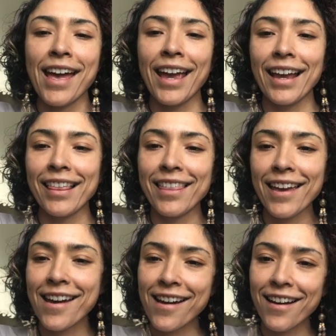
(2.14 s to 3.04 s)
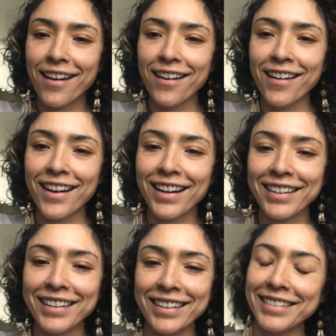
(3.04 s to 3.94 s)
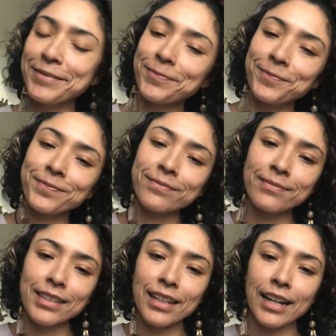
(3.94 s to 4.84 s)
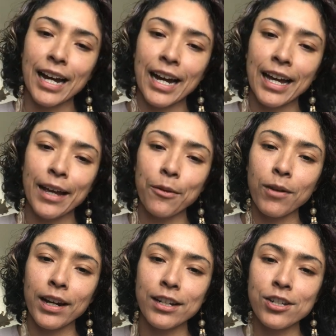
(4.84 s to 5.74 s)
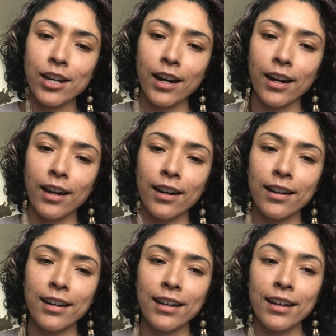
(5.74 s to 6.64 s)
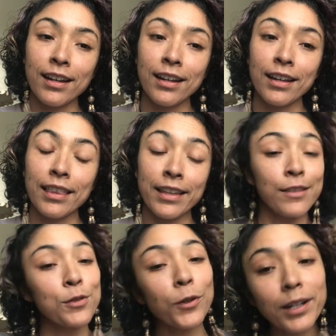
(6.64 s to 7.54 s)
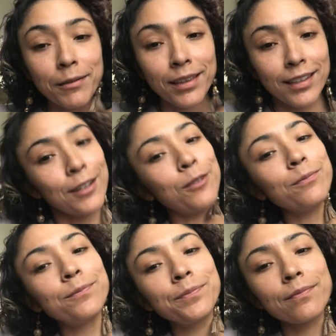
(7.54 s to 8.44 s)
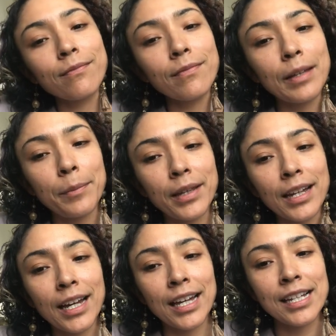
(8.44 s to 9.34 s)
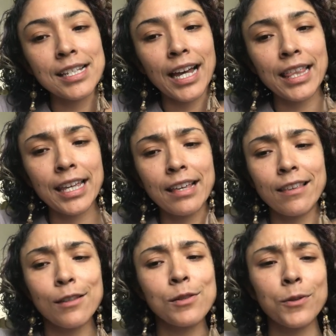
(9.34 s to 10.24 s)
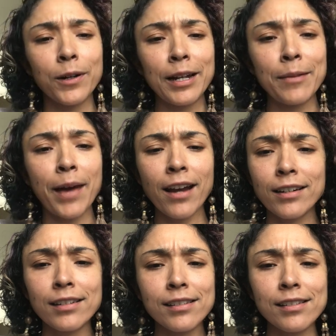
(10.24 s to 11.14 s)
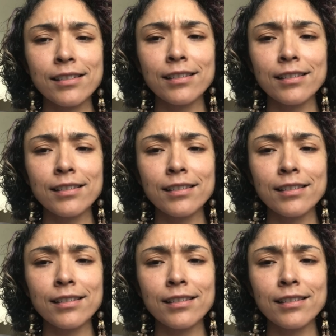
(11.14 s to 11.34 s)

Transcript: Hey there. I wanted to share this story with you because I think this story matters.